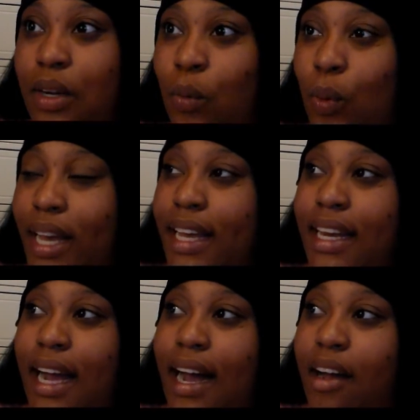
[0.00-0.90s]

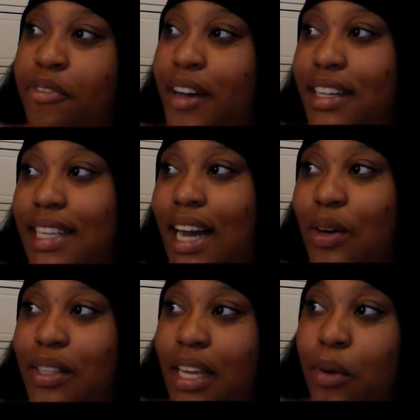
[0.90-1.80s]
when I found
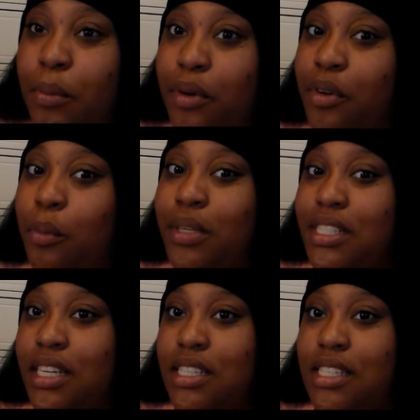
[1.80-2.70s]
out they were both gonna
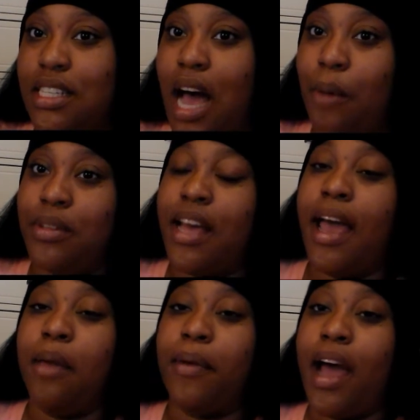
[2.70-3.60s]
be judges, I was
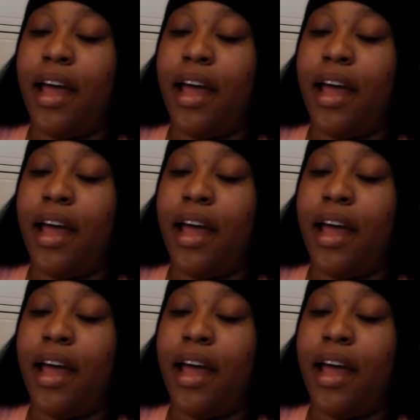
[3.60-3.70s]
hyped.